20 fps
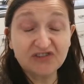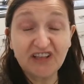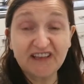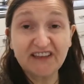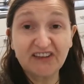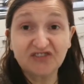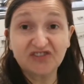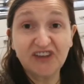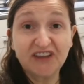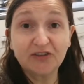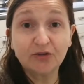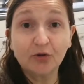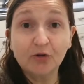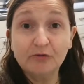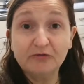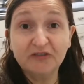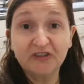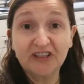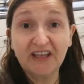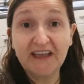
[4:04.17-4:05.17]
Like I said,
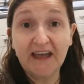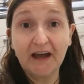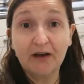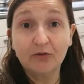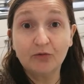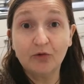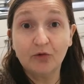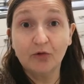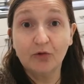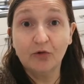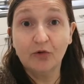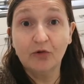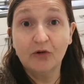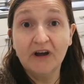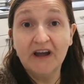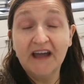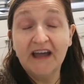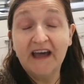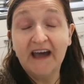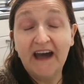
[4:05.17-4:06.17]
hopefully I'll go
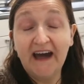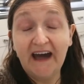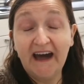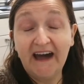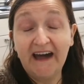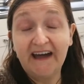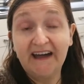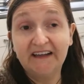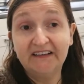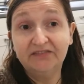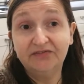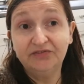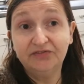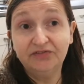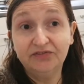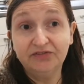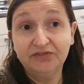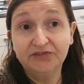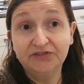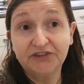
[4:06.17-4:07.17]

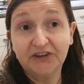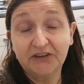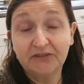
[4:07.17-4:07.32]
and